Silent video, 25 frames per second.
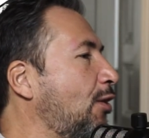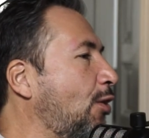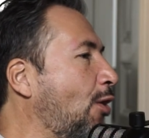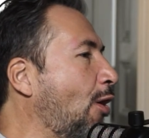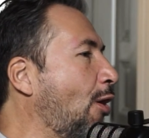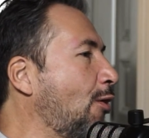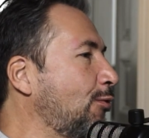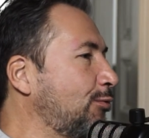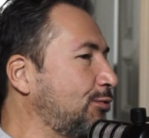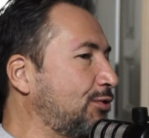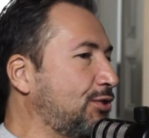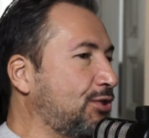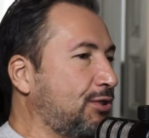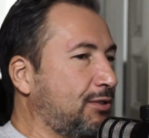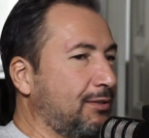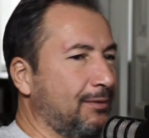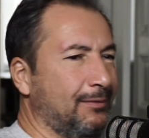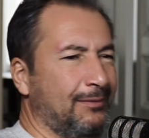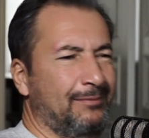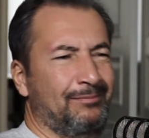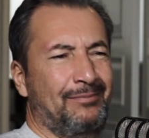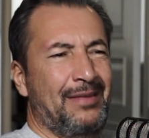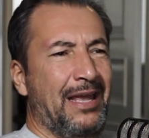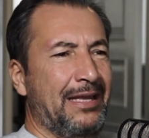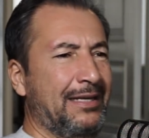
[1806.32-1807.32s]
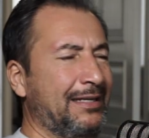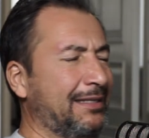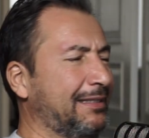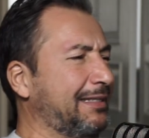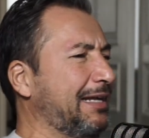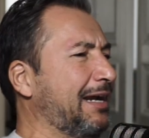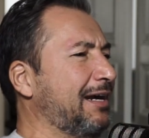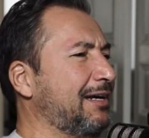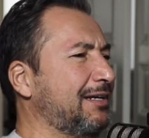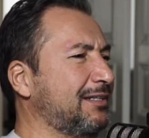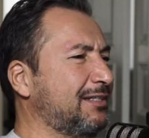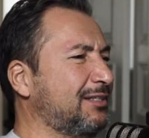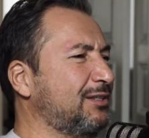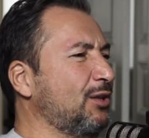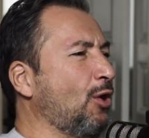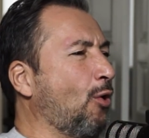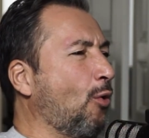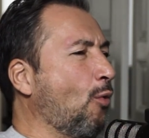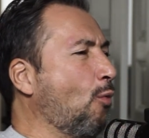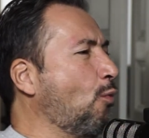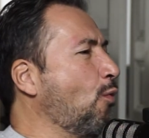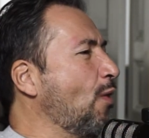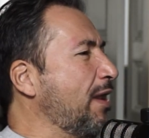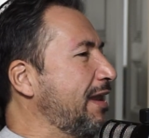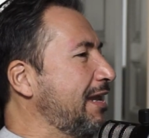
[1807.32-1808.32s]
coach? There's no
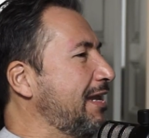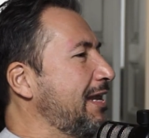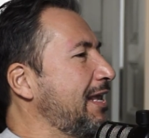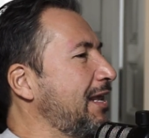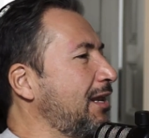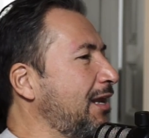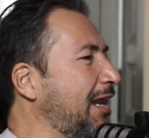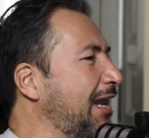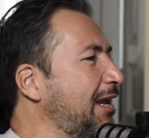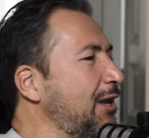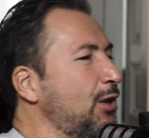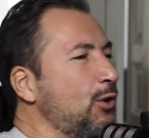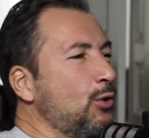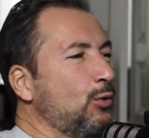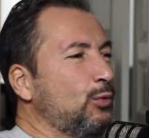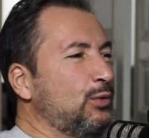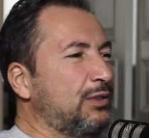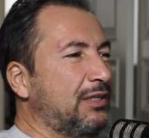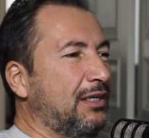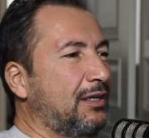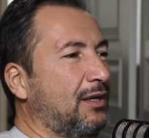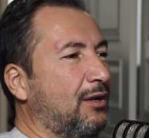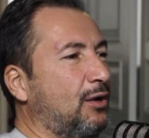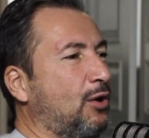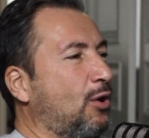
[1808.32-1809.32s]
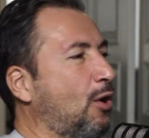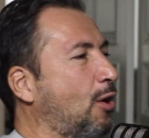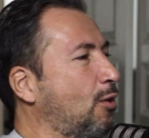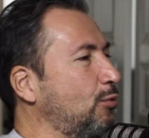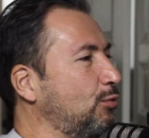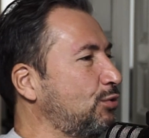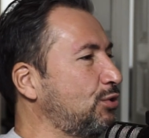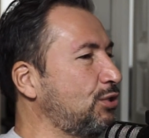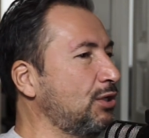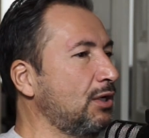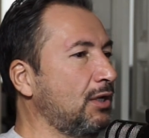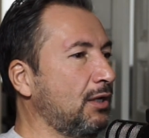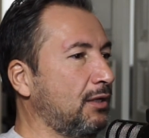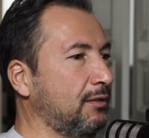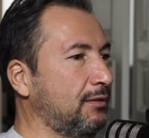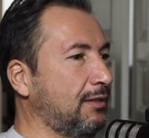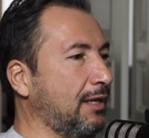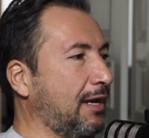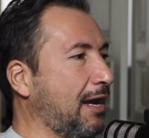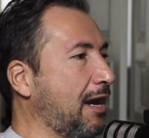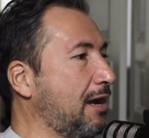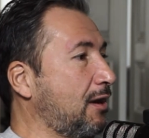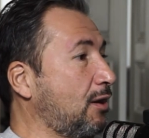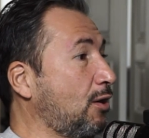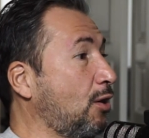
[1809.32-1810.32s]
winning and losing coach.
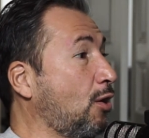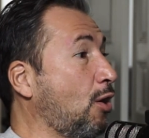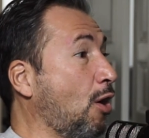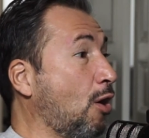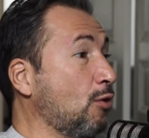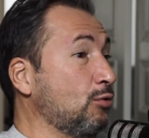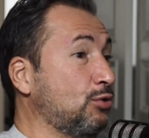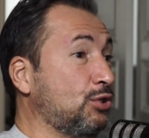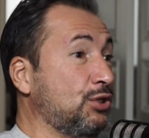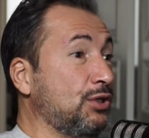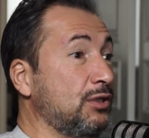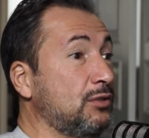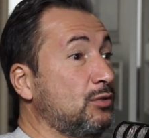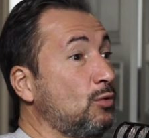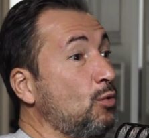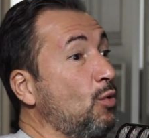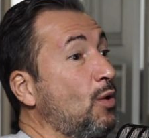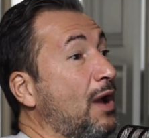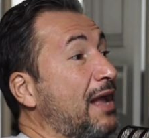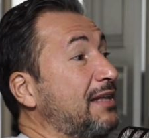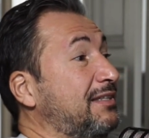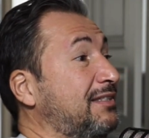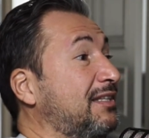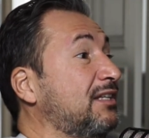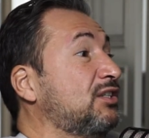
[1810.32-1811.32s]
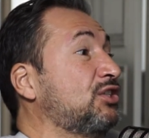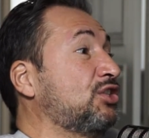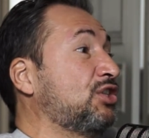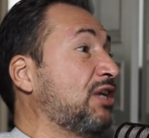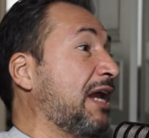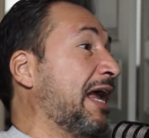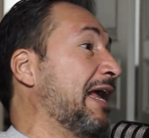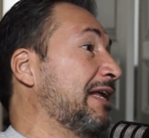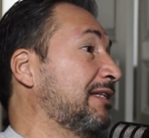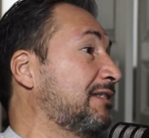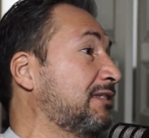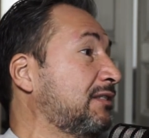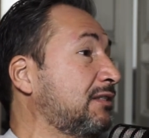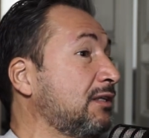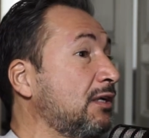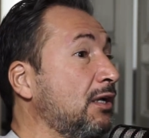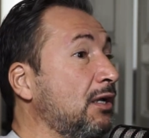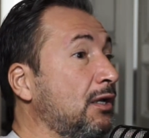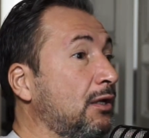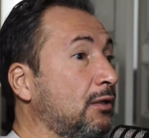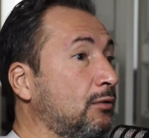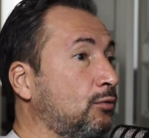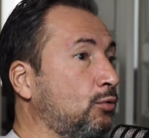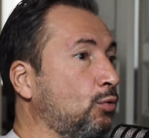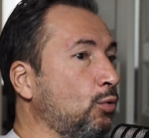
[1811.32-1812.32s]
There are coaches who has the chance
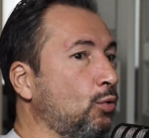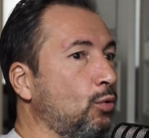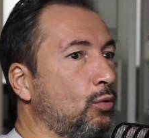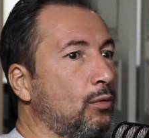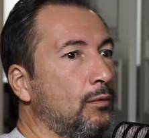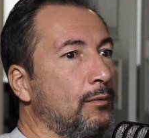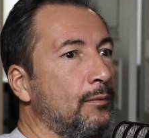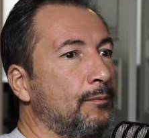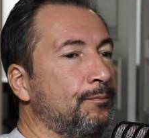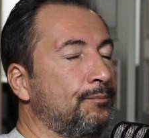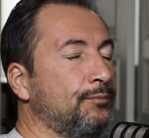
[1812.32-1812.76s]
to